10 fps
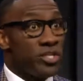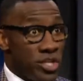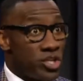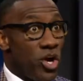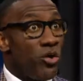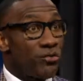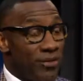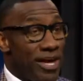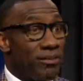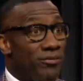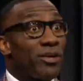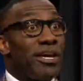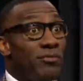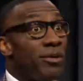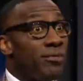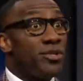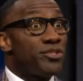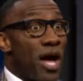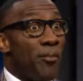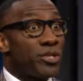and the Jones family for giving him this
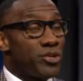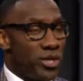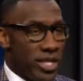opportunity.